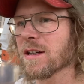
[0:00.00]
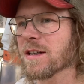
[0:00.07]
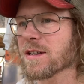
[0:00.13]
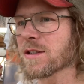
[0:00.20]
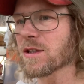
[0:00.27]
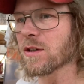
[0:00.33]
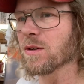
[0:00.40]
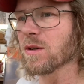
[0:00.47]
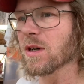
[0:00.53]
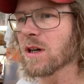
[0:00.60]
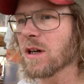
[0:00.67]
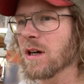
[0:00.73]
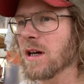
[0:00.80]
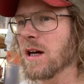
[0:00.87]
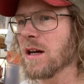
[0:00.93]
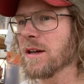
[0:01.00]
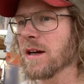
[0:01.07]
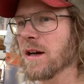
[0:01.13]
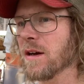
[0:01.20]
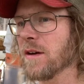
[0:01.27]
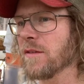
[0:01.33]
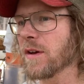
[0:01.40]
So I
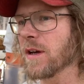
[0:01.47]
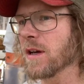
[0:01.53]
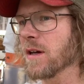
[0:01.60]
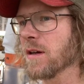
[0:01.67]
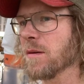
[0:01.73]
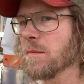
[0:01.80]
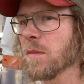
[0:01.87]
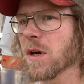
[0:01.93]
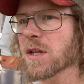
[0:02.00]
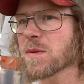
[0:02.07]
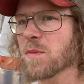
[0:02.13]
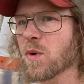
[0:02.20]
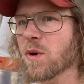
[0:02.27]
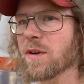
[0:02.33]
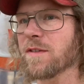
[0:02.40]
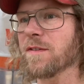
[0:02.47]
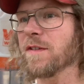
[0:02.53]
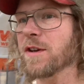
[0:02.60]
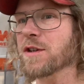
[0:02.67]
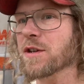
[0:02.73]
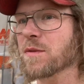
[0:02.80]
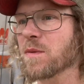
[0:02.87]
now have a much more
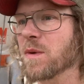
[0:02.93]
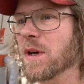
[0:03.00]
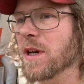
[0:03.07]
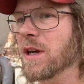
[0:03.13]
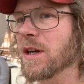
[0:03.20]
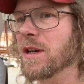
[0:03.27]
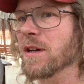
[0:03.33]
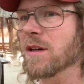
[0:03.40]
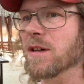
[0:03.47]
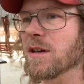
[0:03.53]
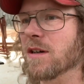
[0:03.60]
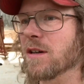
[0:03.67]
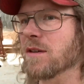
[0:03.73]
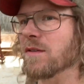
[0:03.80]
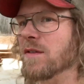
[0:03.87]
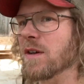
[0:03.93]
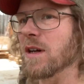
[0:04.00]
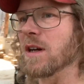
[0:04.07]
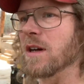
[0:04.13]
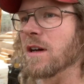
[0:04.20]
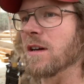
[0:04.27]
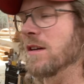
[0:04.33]
efficient way
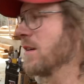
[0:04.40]
of